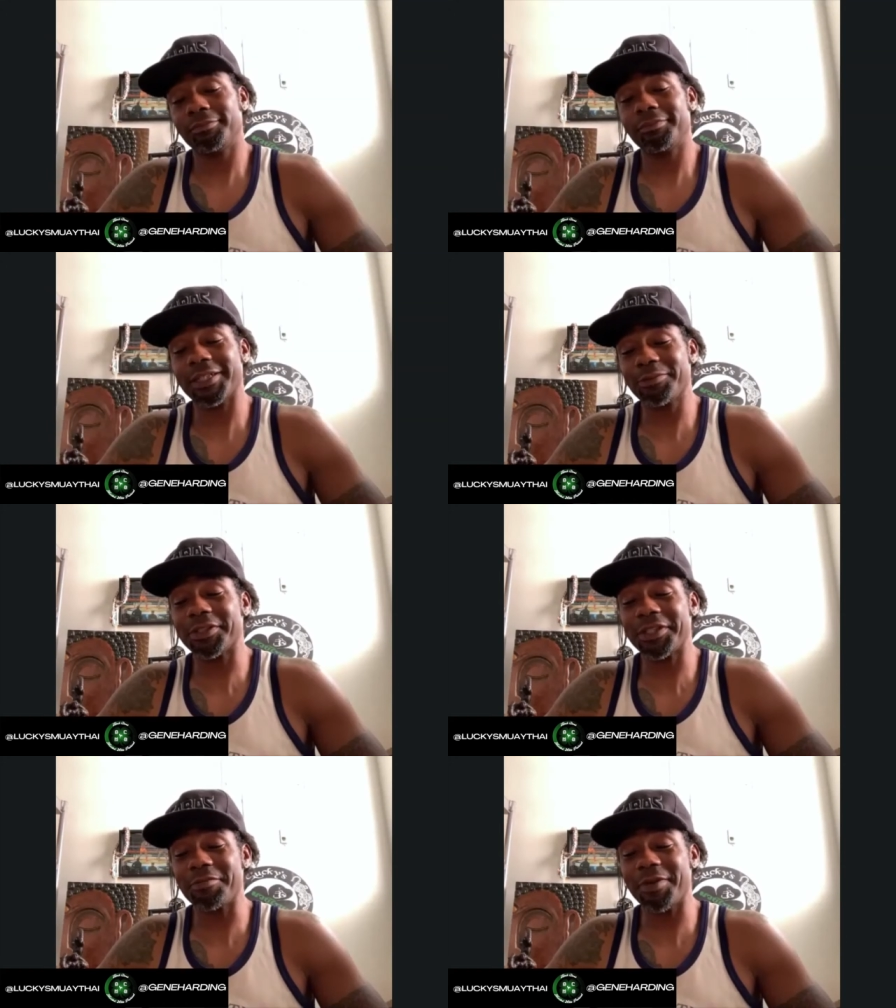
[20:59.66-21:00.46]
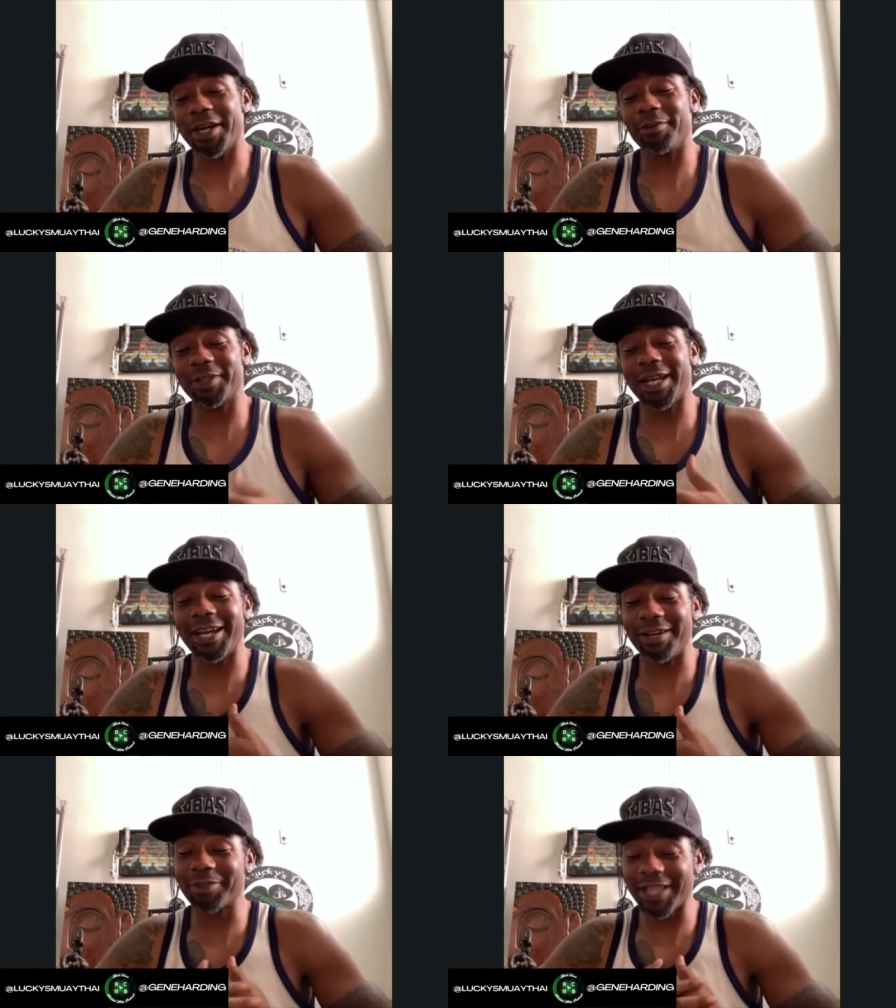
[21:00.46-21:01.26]
That's what's up, man. I'm
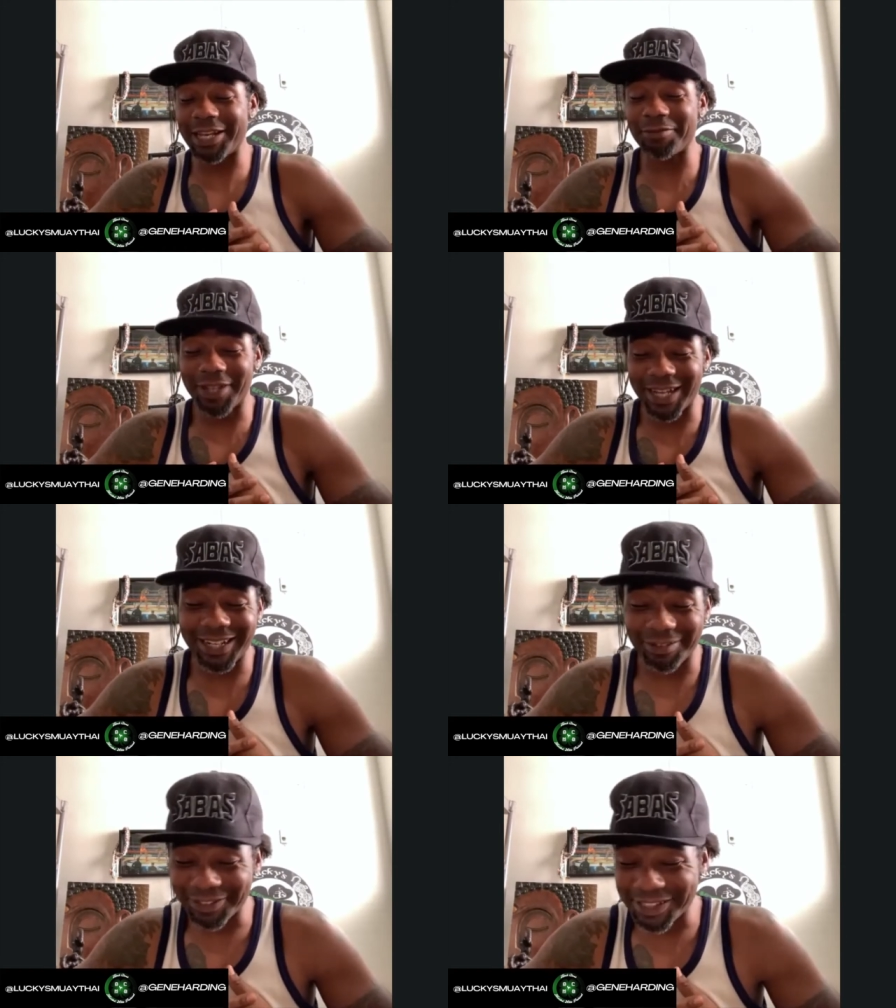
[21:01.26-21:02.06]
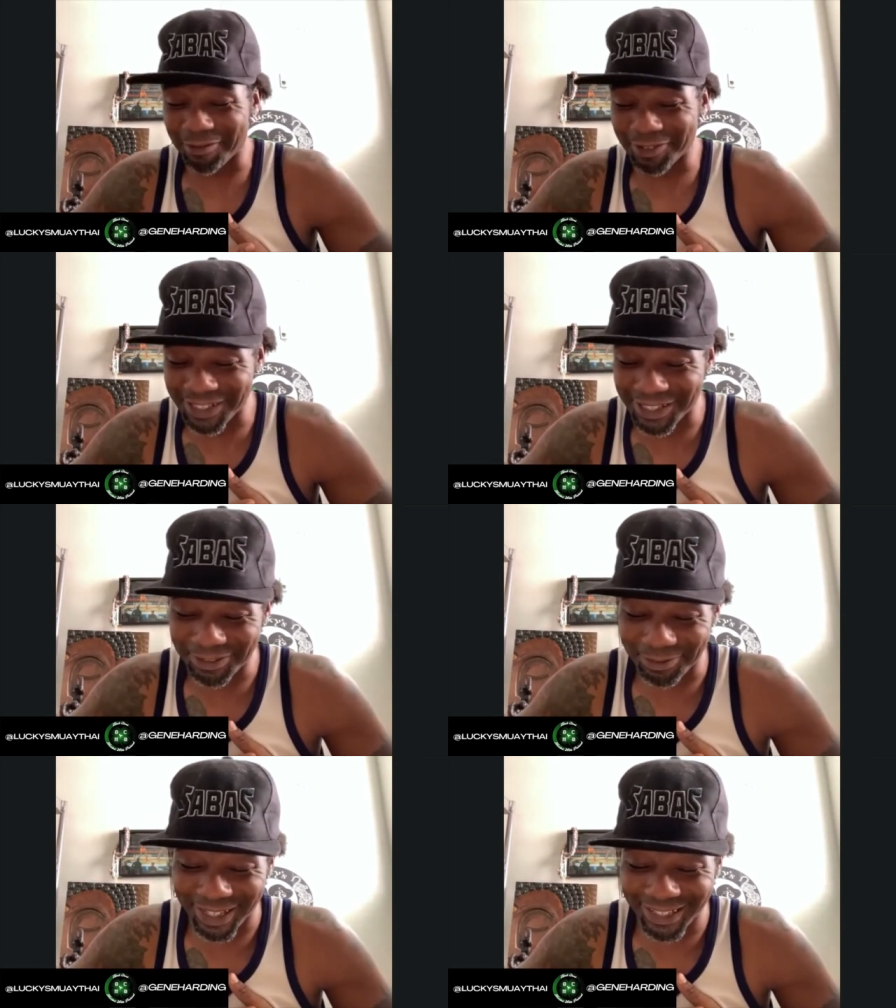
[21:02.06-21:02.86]
glad that we had to have this
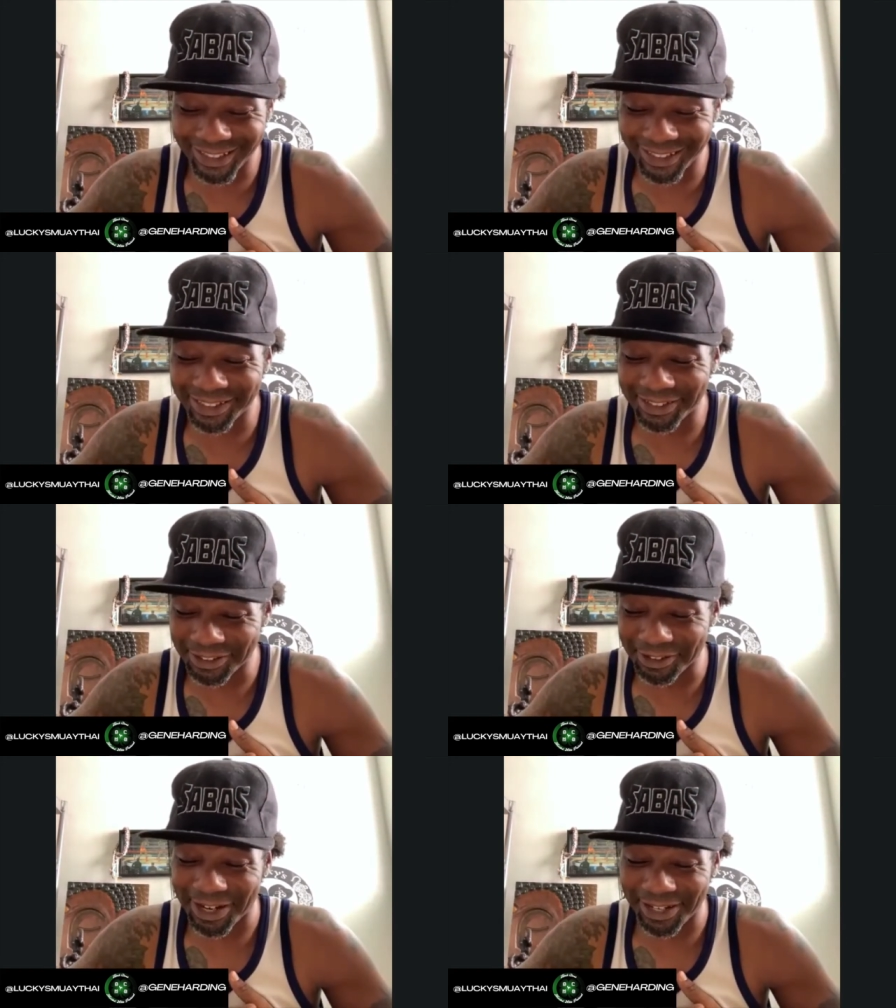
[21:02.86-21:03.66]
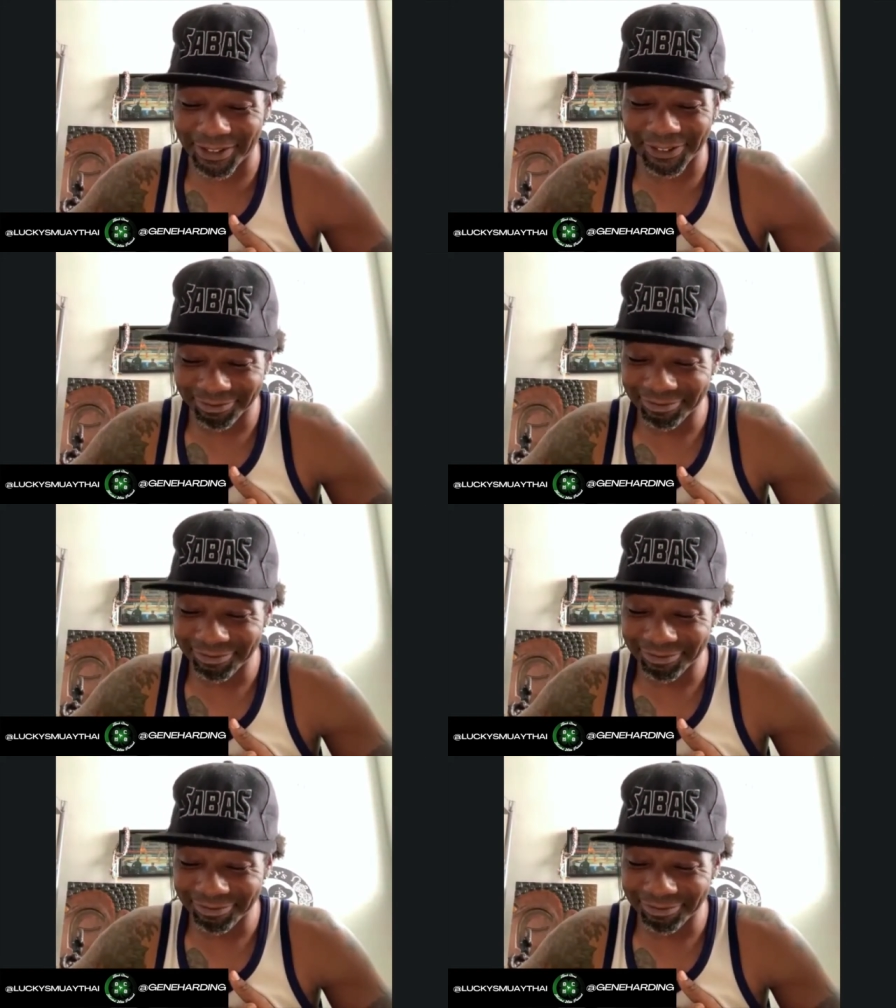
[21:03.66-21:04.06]
conversation, man. This is great, yo.